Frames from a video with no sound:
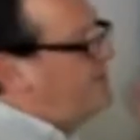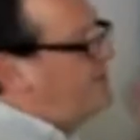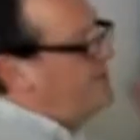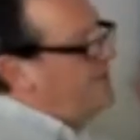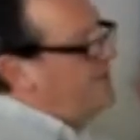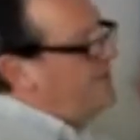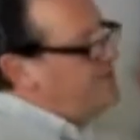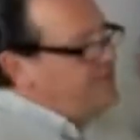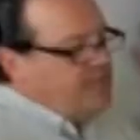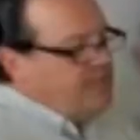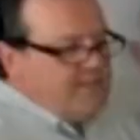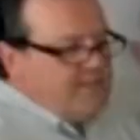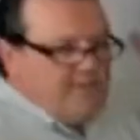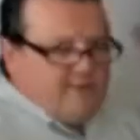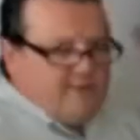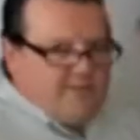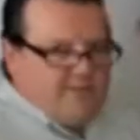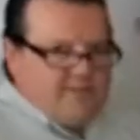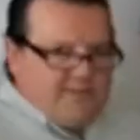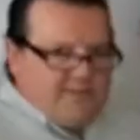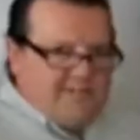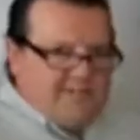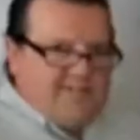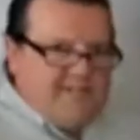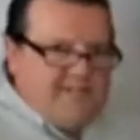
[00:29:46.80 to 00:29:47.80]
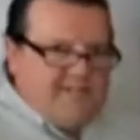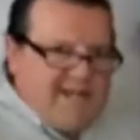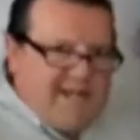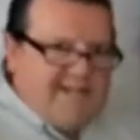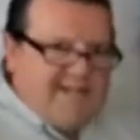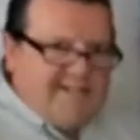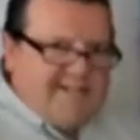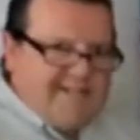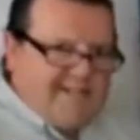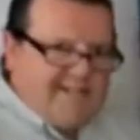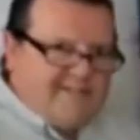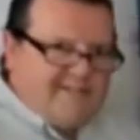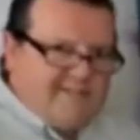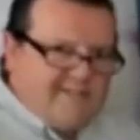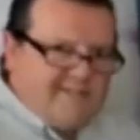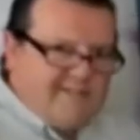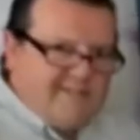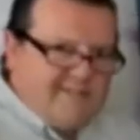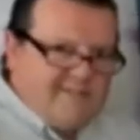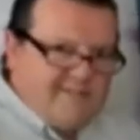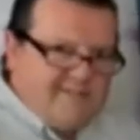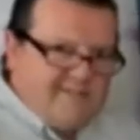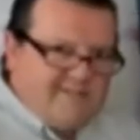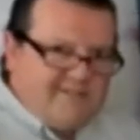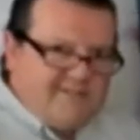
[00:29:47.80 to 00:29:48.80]
what you can do is you can take this
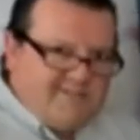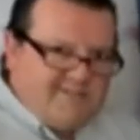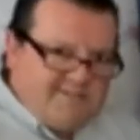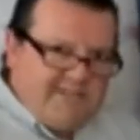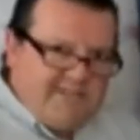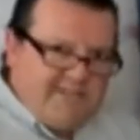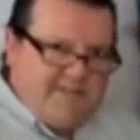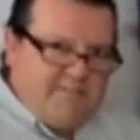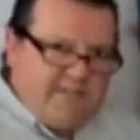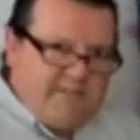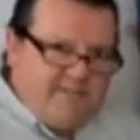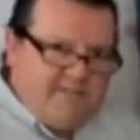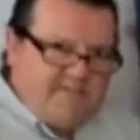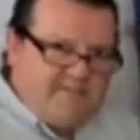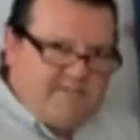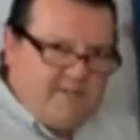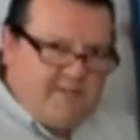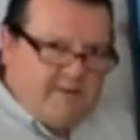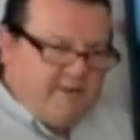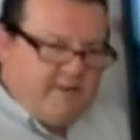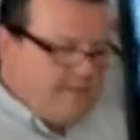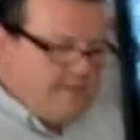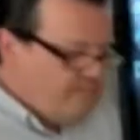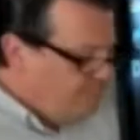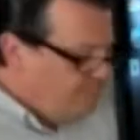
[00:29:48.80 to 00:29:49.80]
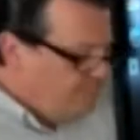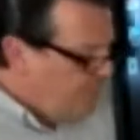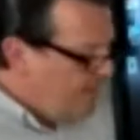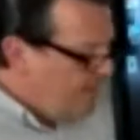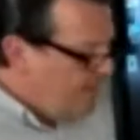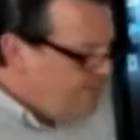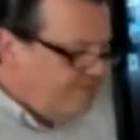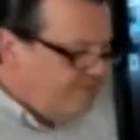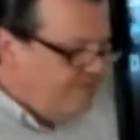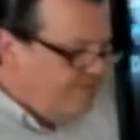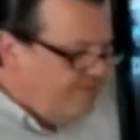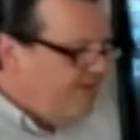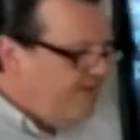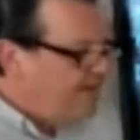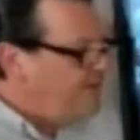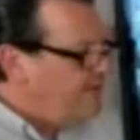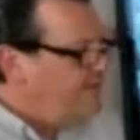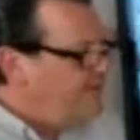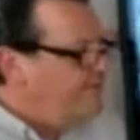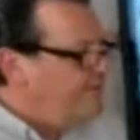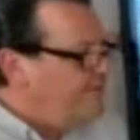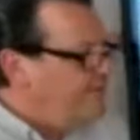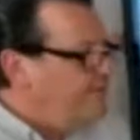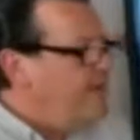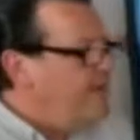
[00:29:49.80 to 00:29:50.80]
CB series priced
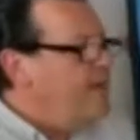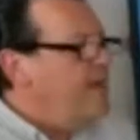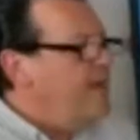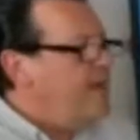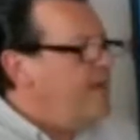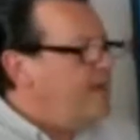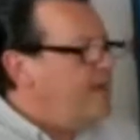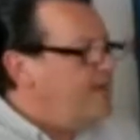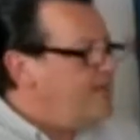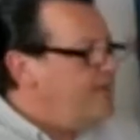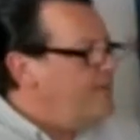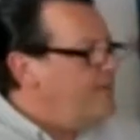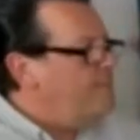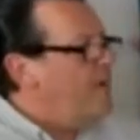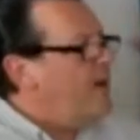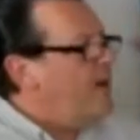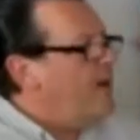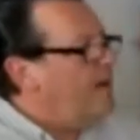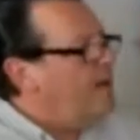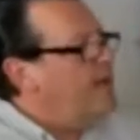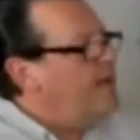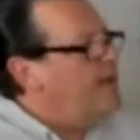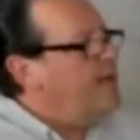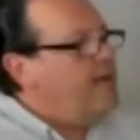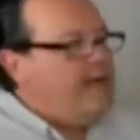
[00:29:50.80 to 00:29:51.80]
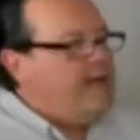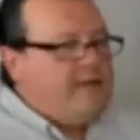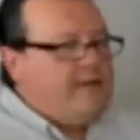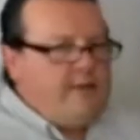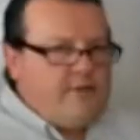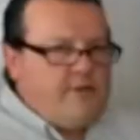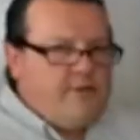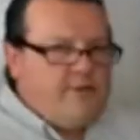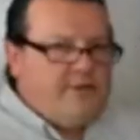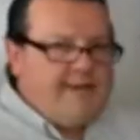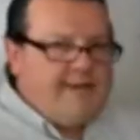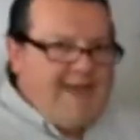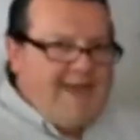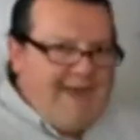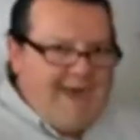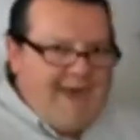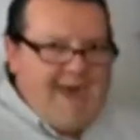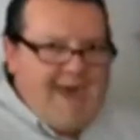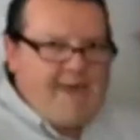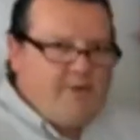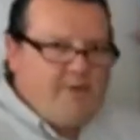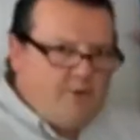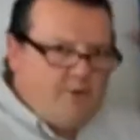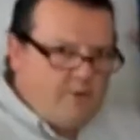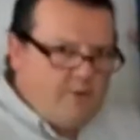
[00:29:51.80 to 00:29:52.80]
effectively in the market. You can
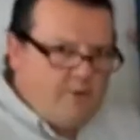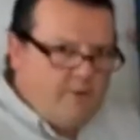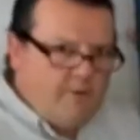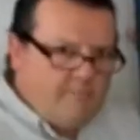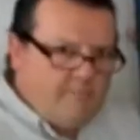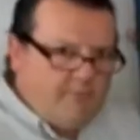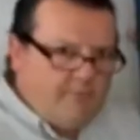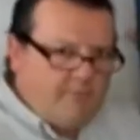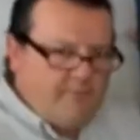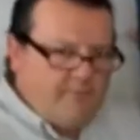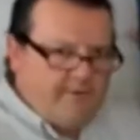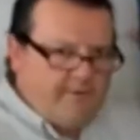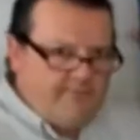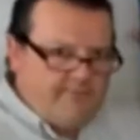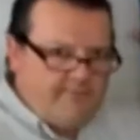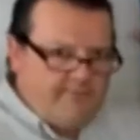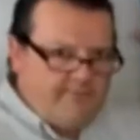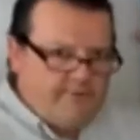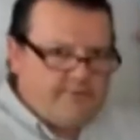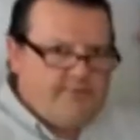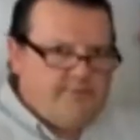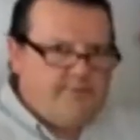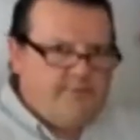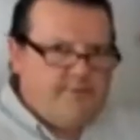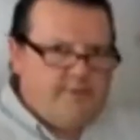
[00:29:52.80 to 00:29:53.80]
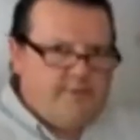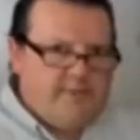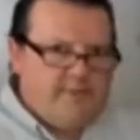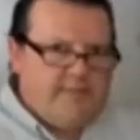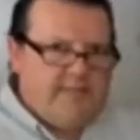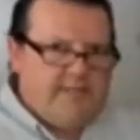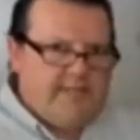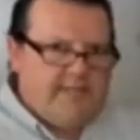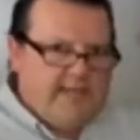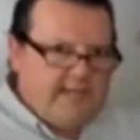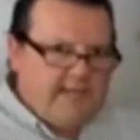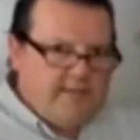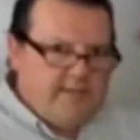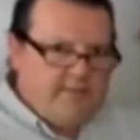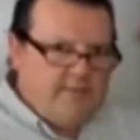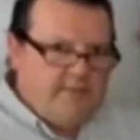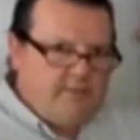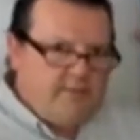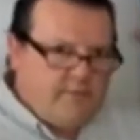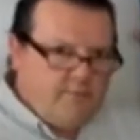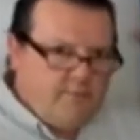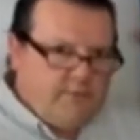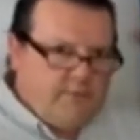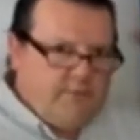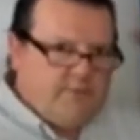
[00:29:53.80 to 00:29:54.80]
add your own peripheral to it to get into the
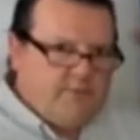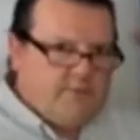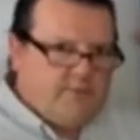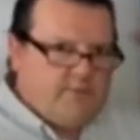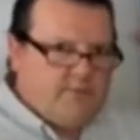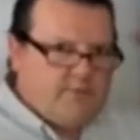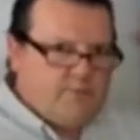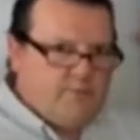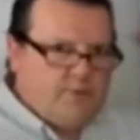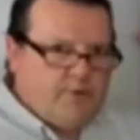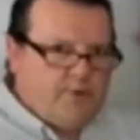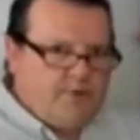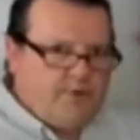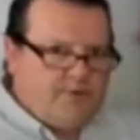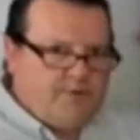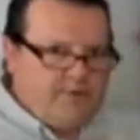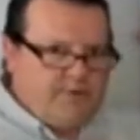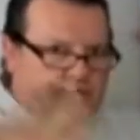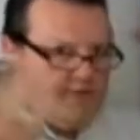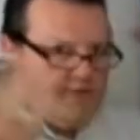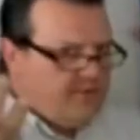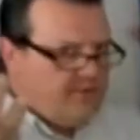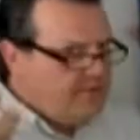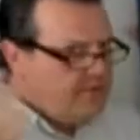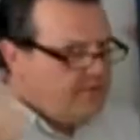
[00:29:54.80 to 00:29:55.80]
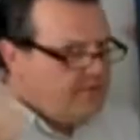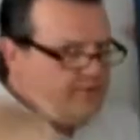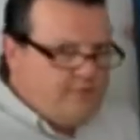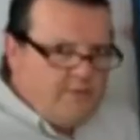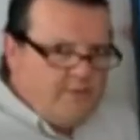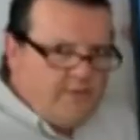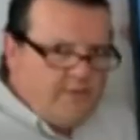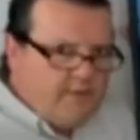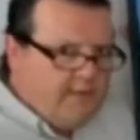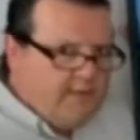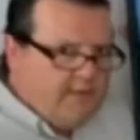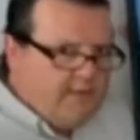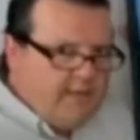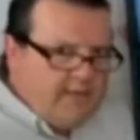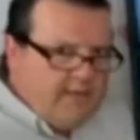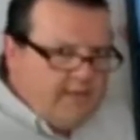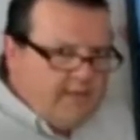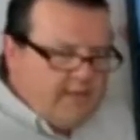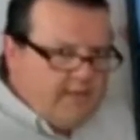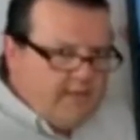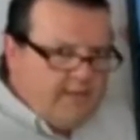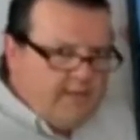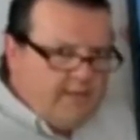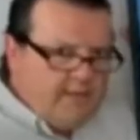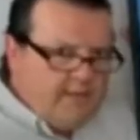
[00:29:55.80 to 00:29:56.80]
Windows world, and you can do a,
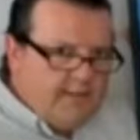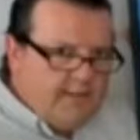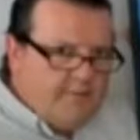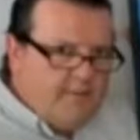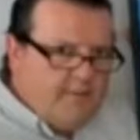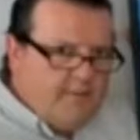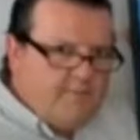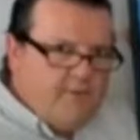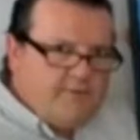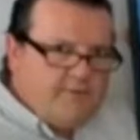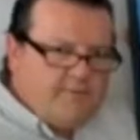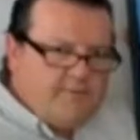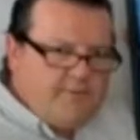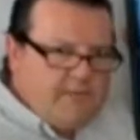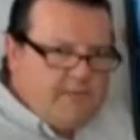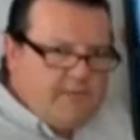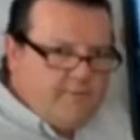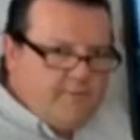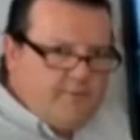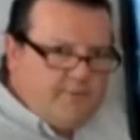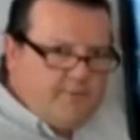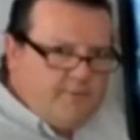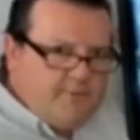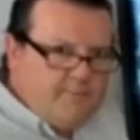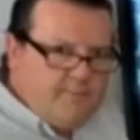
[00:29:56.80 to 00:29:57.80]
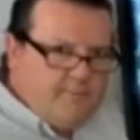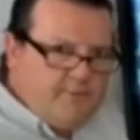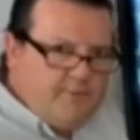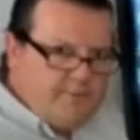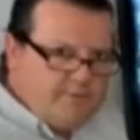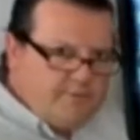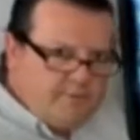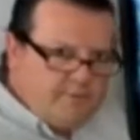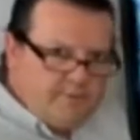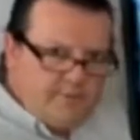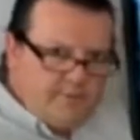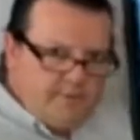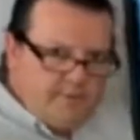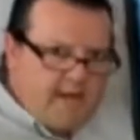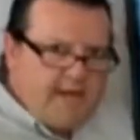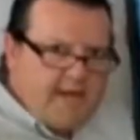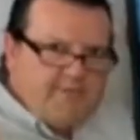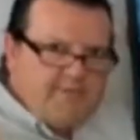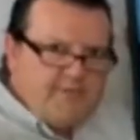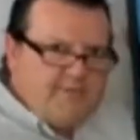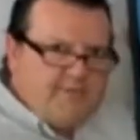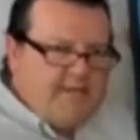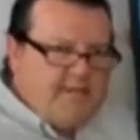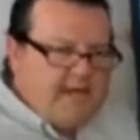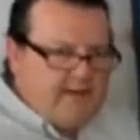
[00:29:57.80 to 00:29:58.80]
like what most people do, put your
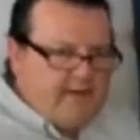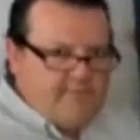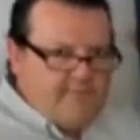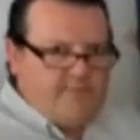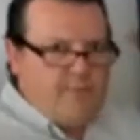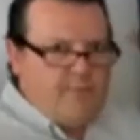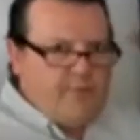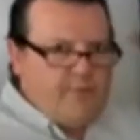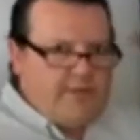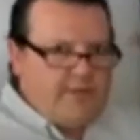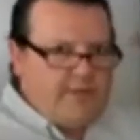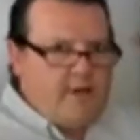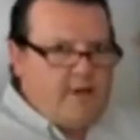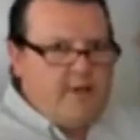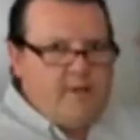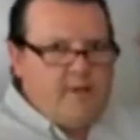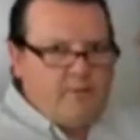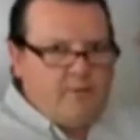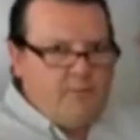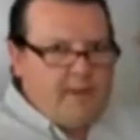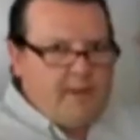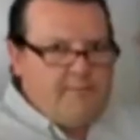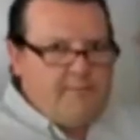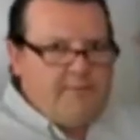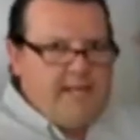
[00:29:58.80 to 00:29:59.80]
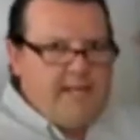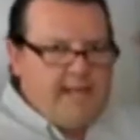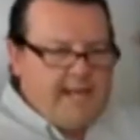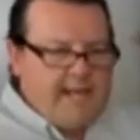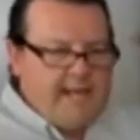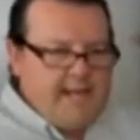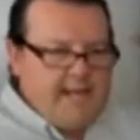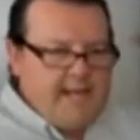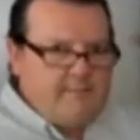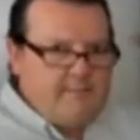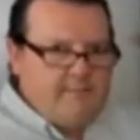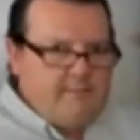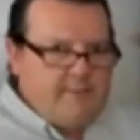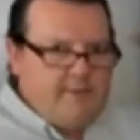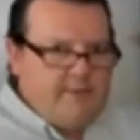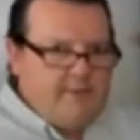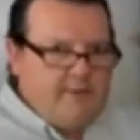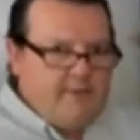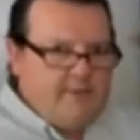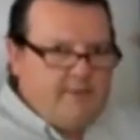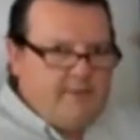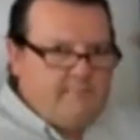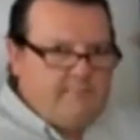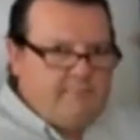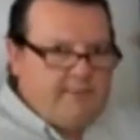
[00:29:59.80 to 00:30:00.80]
Logitech $40 webcam,
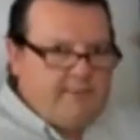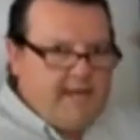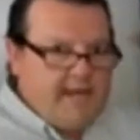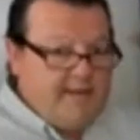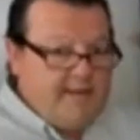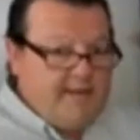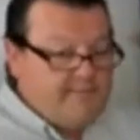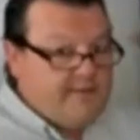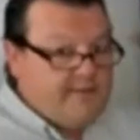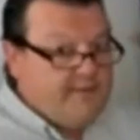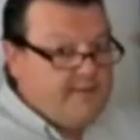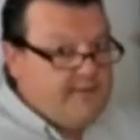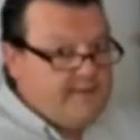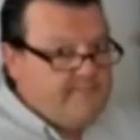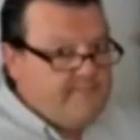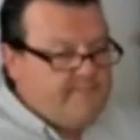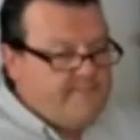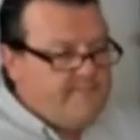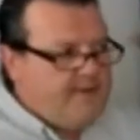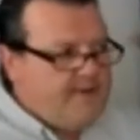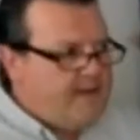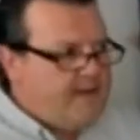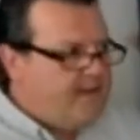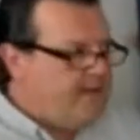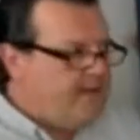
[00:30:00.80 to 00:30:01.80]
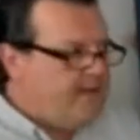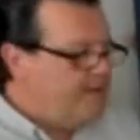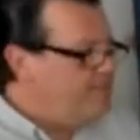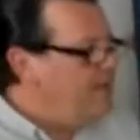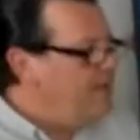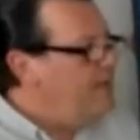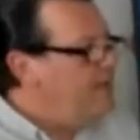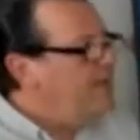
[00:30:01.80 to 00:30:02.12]
in play if you can even find them,